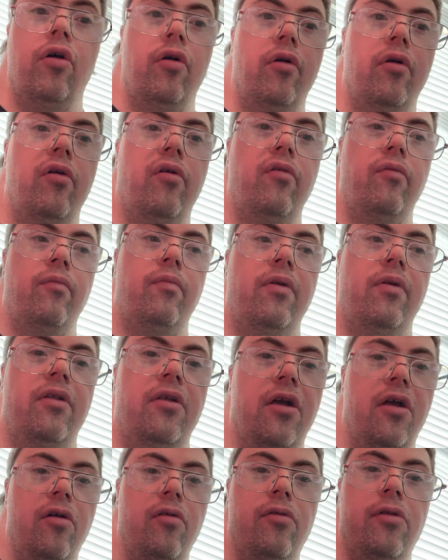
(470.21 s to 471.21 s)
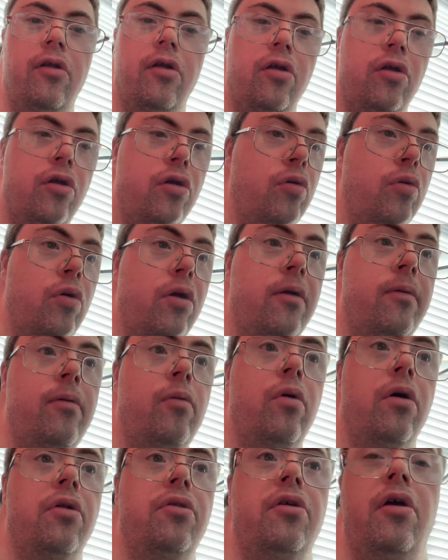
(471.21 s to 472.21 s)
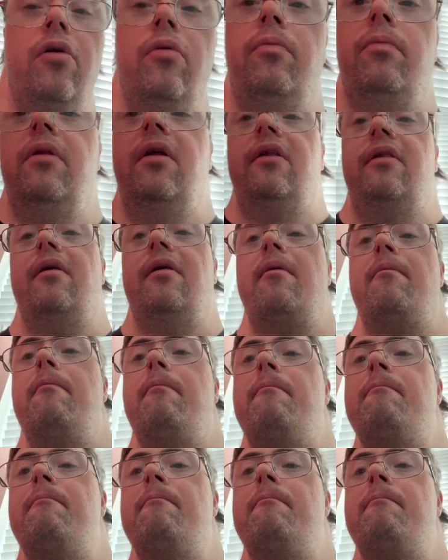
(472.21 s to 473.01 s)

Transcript: um, videos. You if you want to please uh,